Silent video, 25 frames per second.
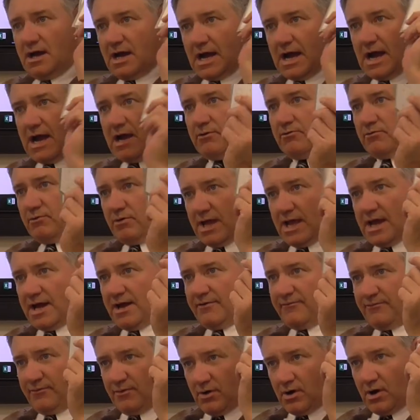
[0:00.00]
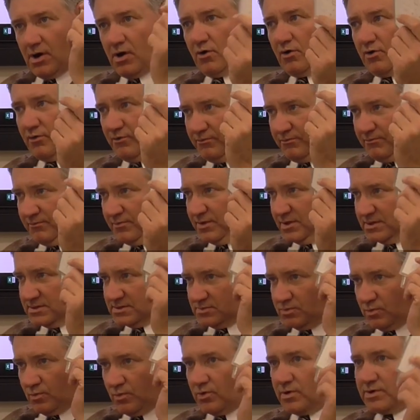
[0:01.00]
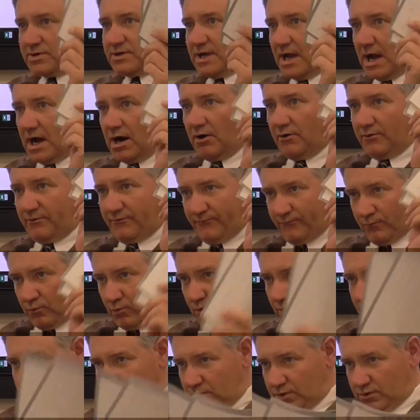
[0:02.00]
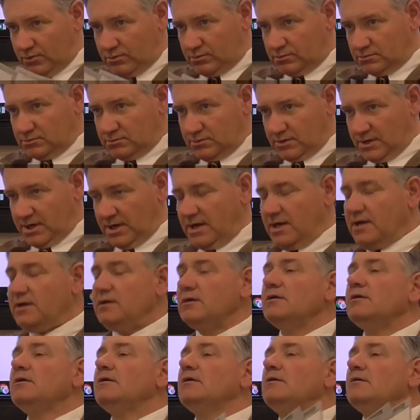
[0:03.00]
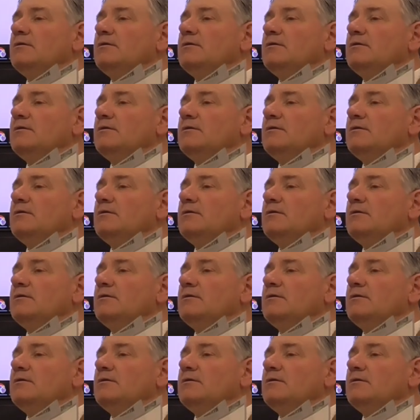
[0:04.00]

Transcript: I will have all of this worked out for you, okay?